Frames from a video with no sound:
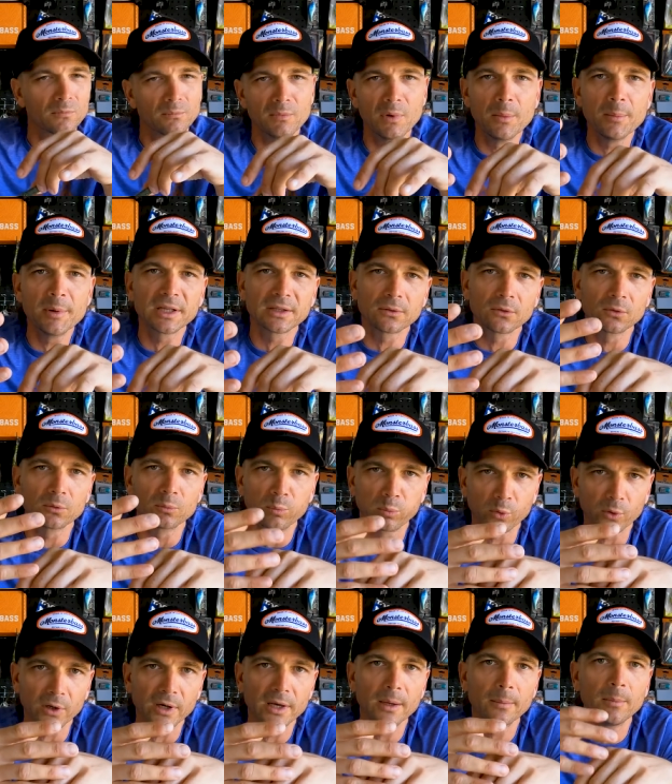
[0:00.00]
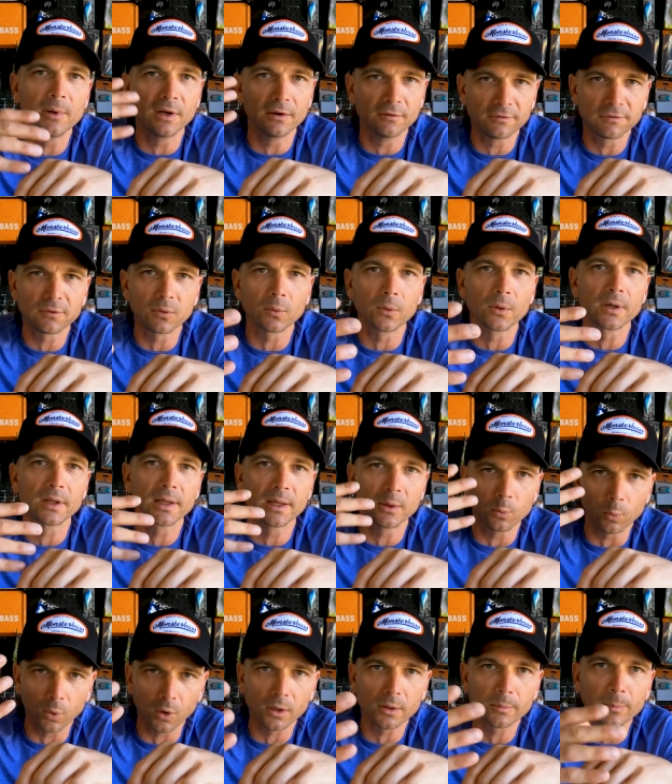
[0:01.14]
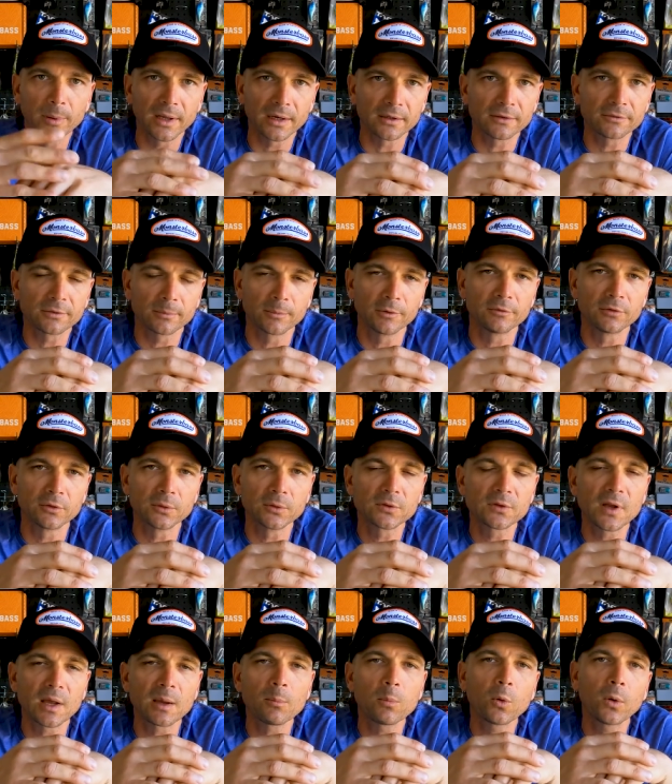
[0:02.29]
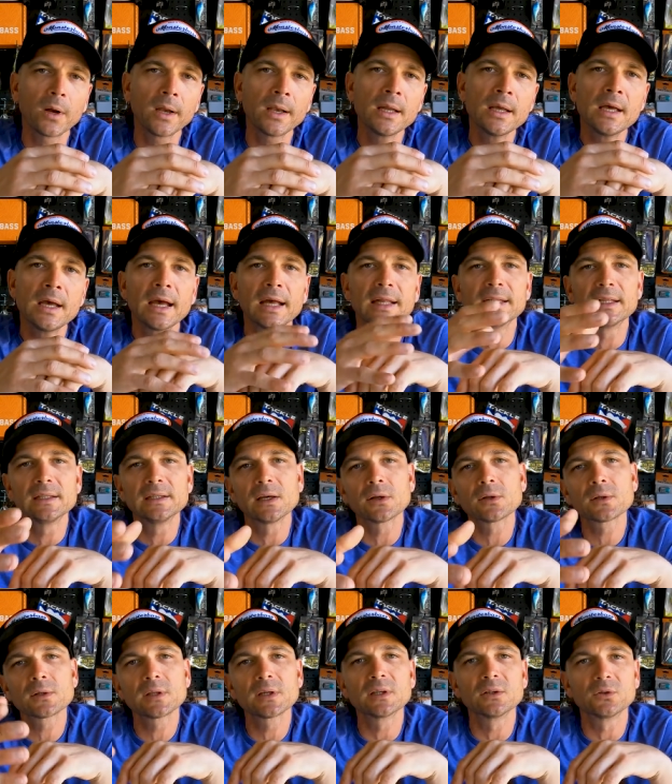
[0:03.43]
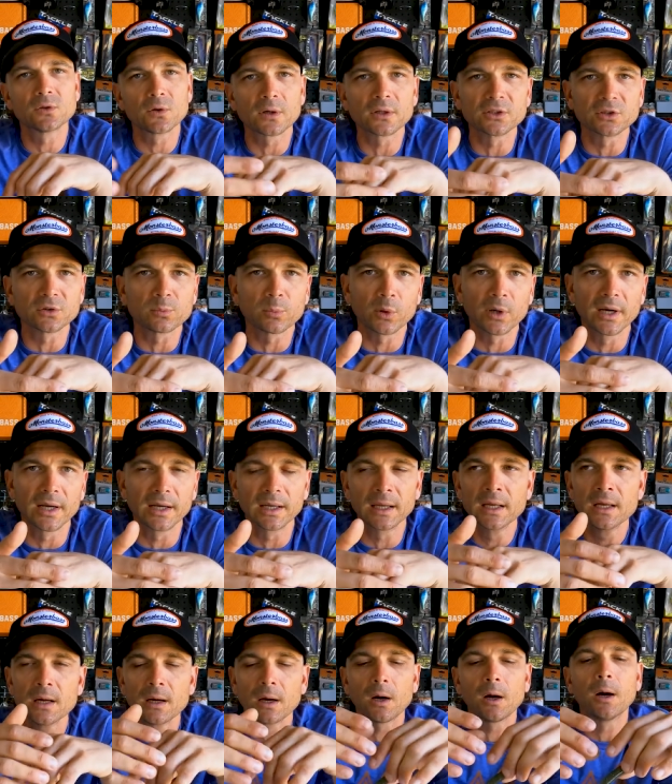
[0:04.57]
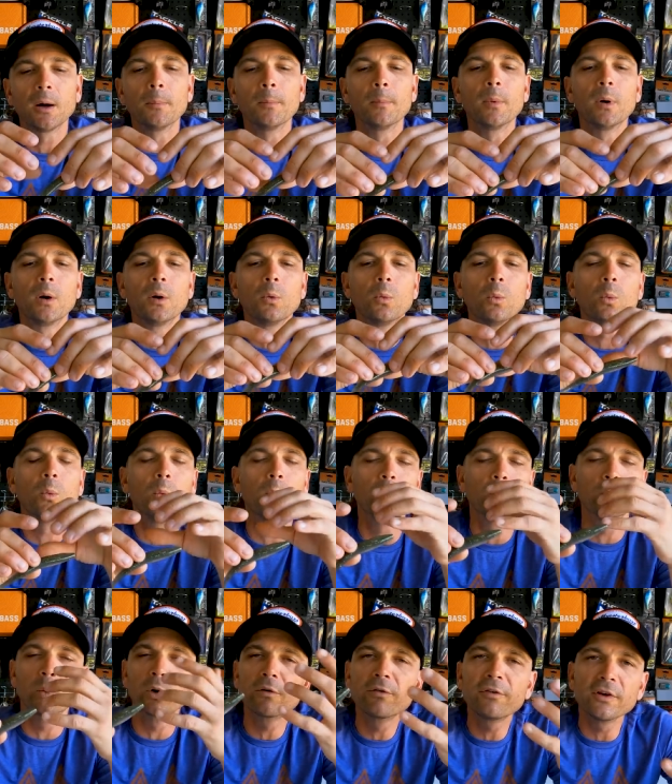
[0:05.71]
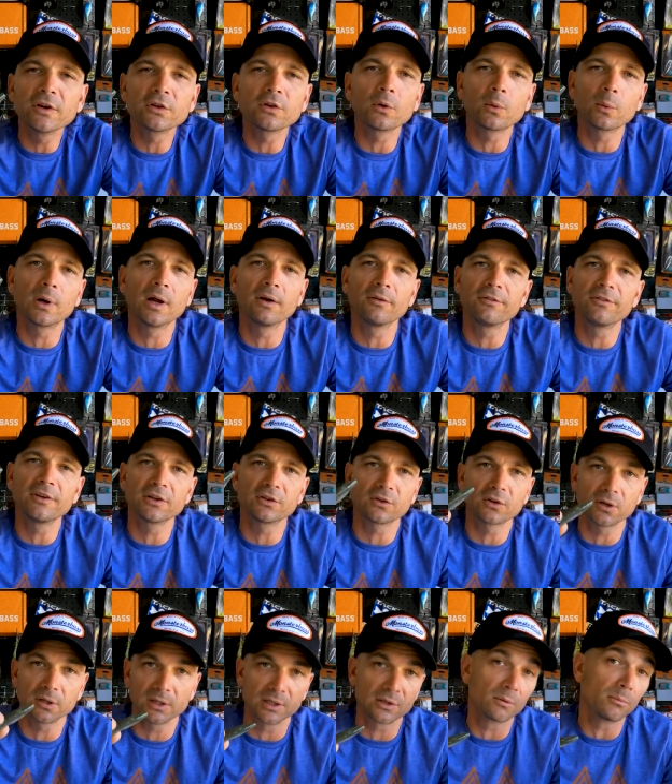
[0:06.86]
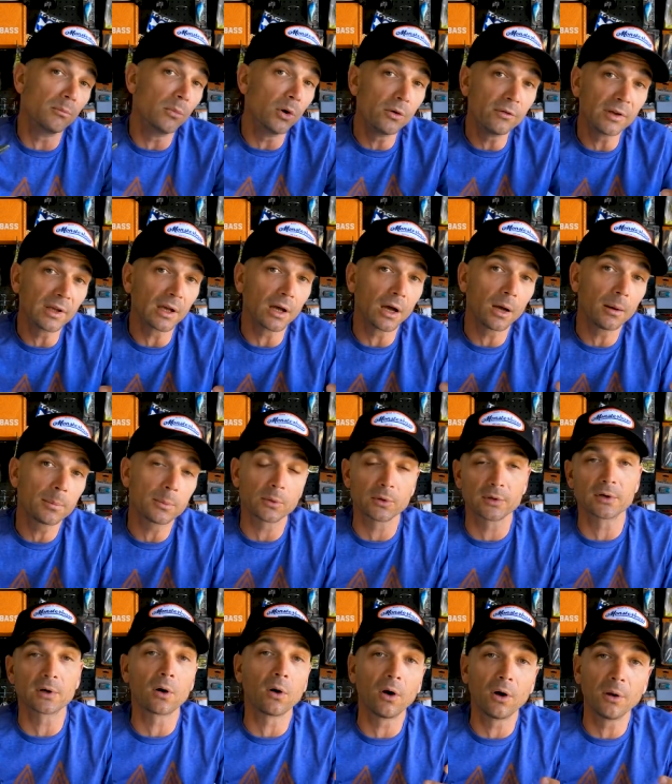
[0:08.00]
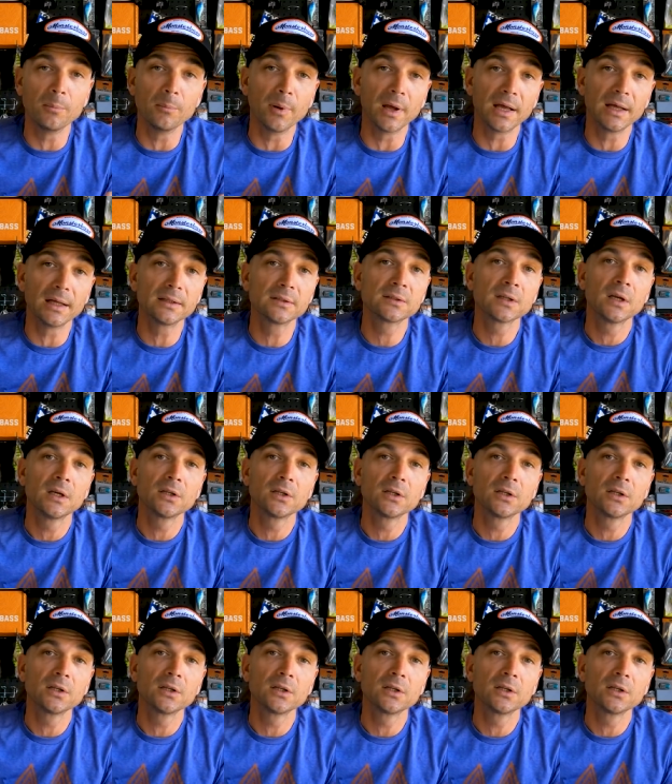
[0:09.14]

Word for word: of mimic those brim in Florida and work better from a fluke standpoint. And then the other thing is during spring, um, we're fishing around fish that are either moving up or they're on beds,